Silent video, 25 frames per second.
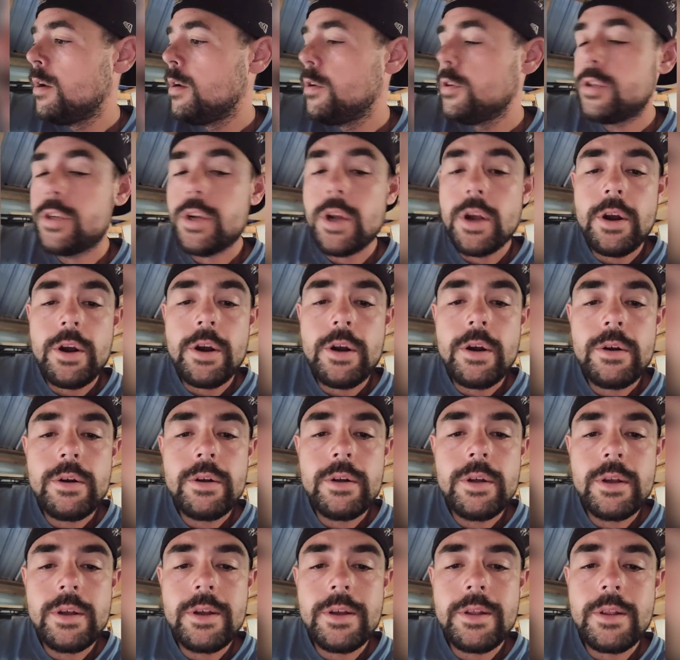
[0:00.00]
Share,
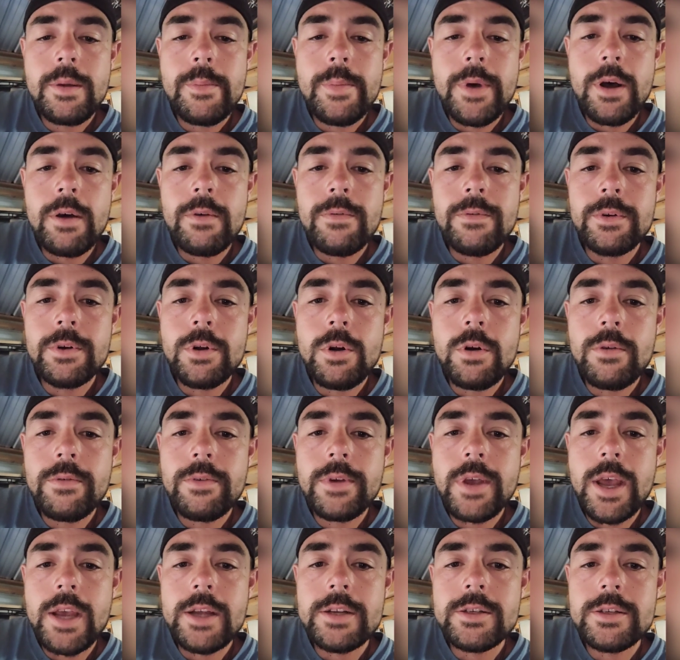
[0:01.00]
hit the bell for
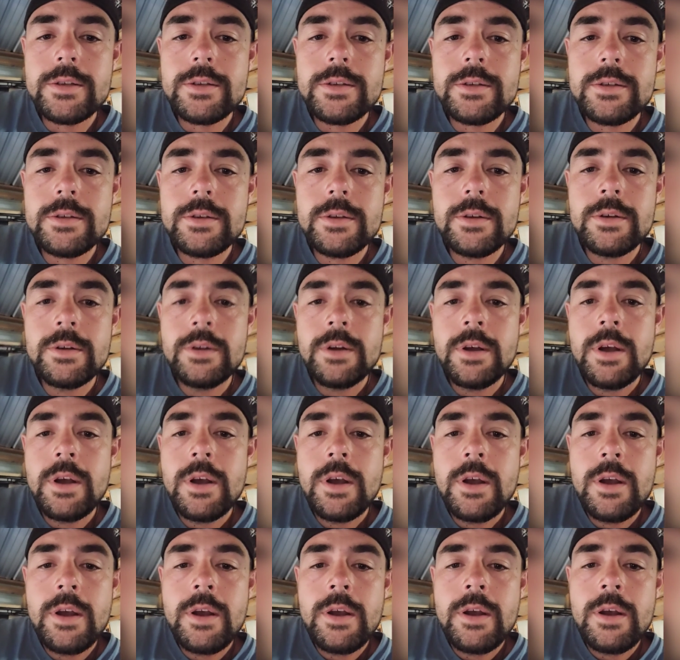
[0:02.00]
notifications.
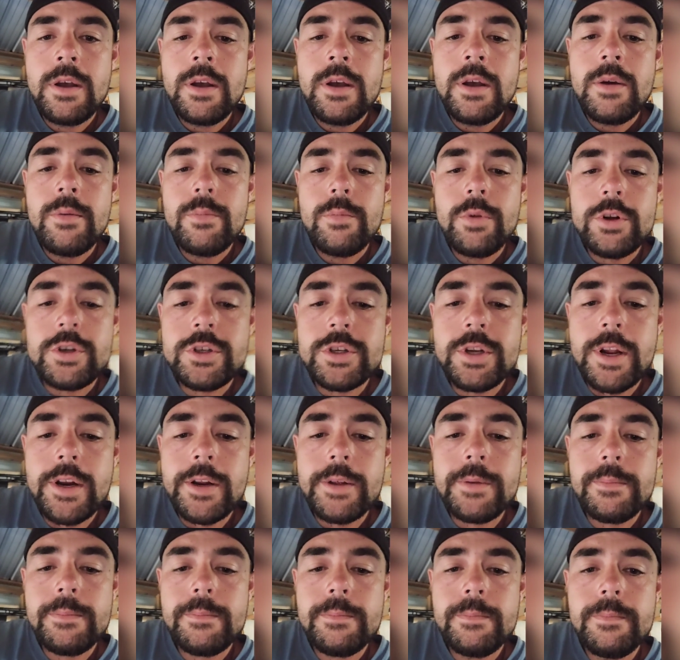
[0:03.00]
Appreciate
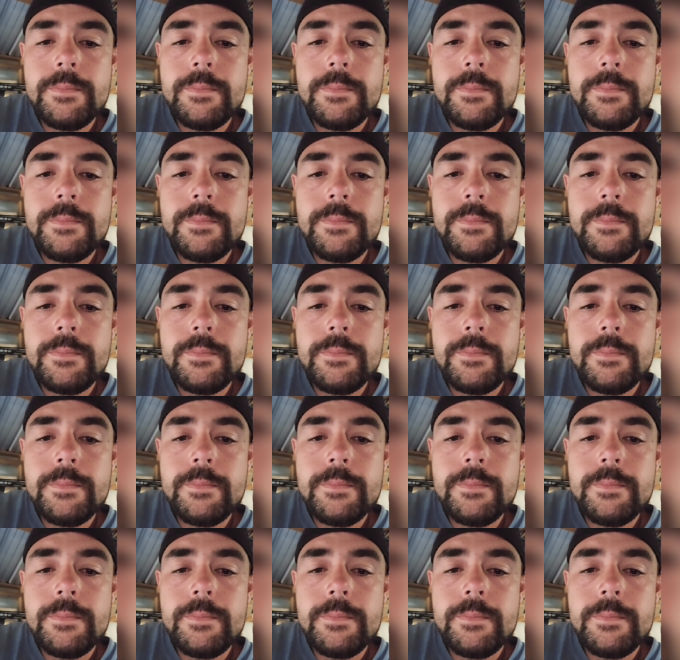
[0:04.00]
it.